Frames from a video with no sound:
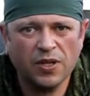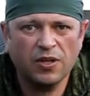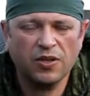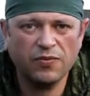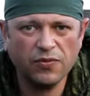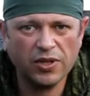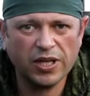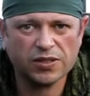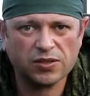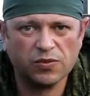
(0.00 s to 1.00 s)
The full
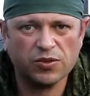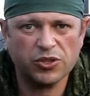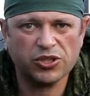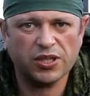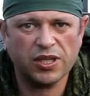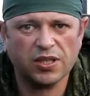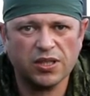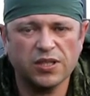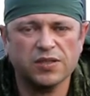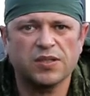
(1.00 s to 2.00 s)
length of the machine gun
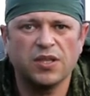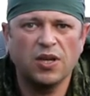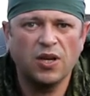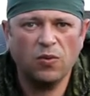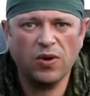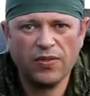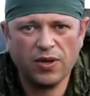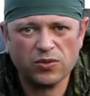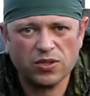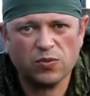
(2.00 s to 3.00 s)
is
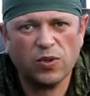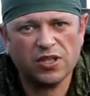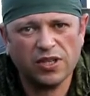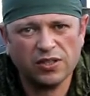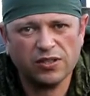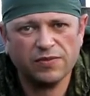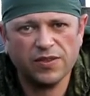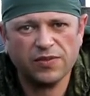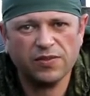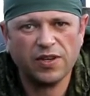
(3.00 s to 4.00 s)

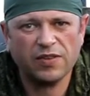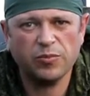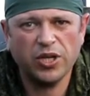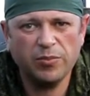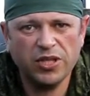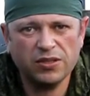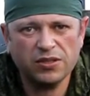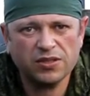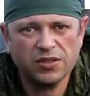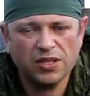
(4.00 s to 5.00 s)
1155
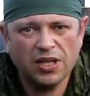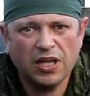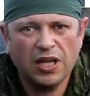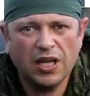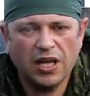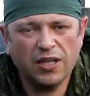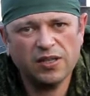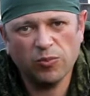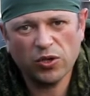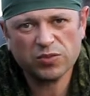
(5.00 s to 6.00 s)
mm, and
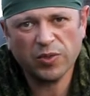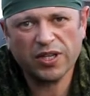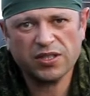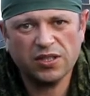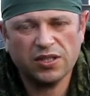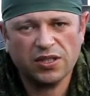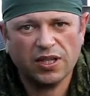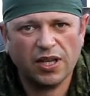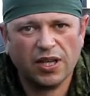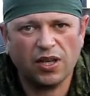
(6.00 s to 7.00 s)
the box magazine
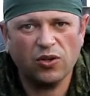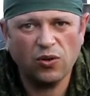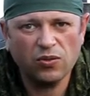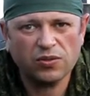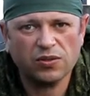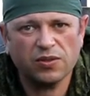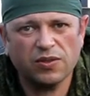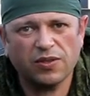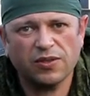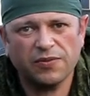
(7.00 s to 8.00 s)
can hold
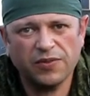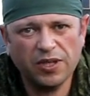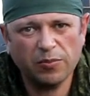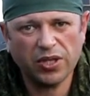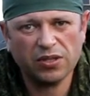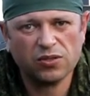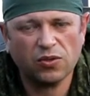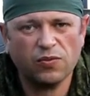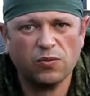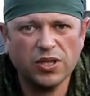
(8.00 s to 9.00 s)
the feeding belts
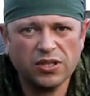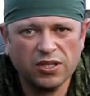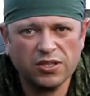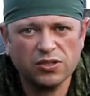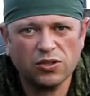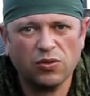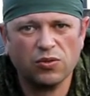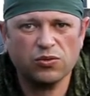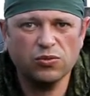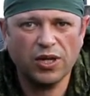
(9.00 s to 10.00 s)
of 100
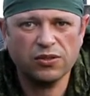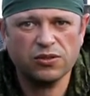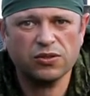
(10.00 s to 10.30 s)
or 200